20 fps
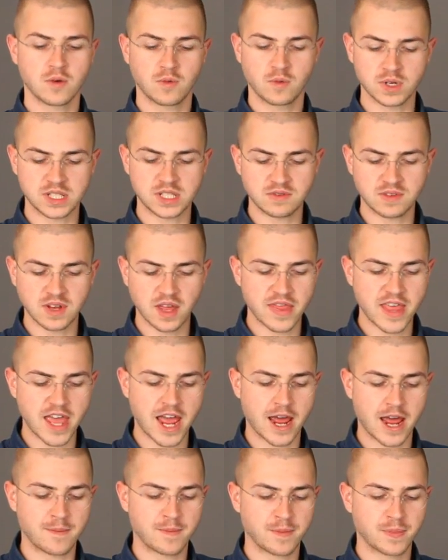Once you've done
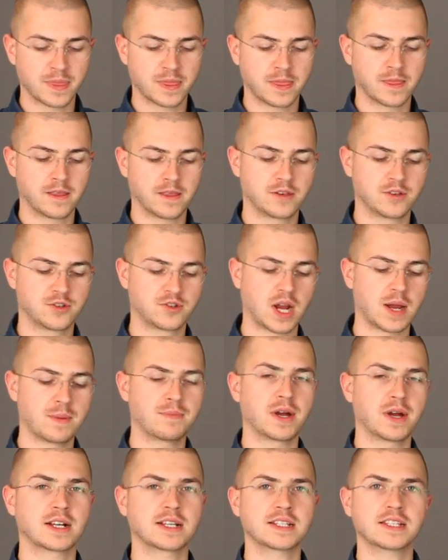that,
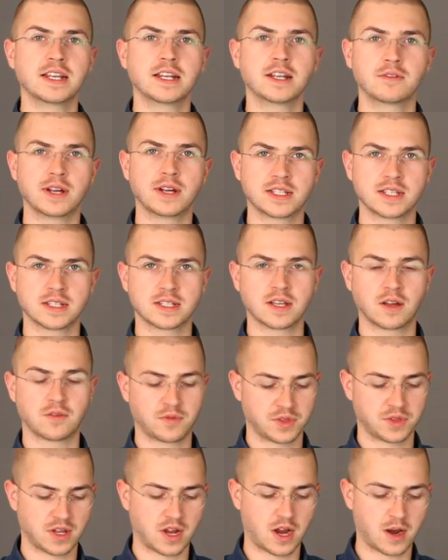Dropbox integrates
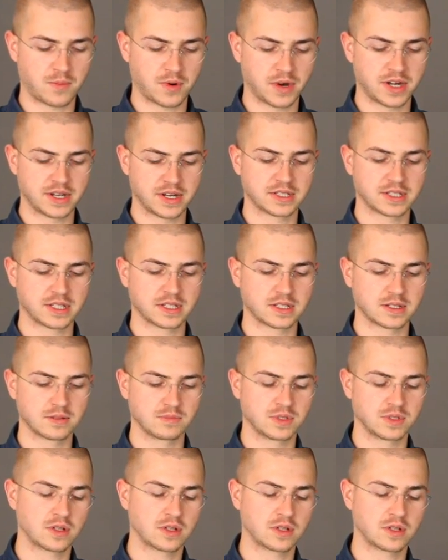itself with the operating system.